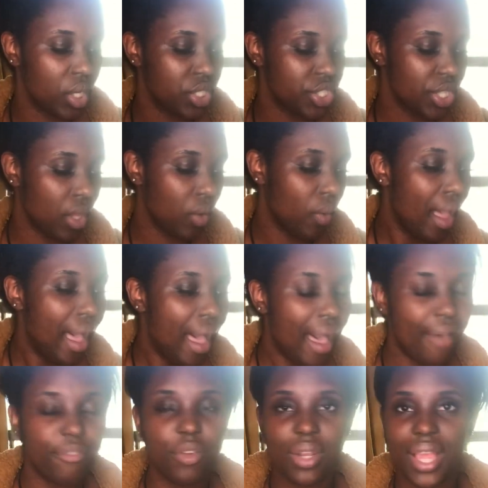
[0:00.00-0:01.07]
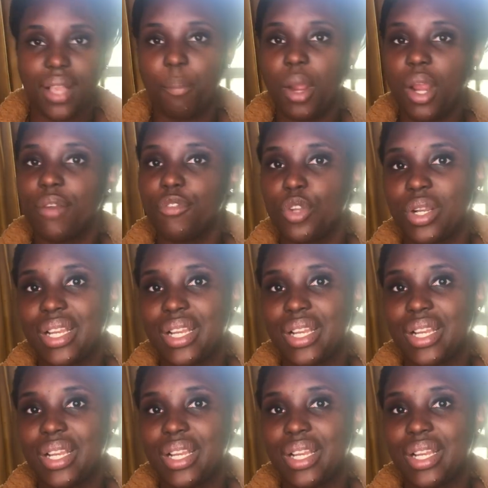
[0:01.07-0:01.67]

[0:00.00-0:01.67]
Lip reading: So I feel like part of your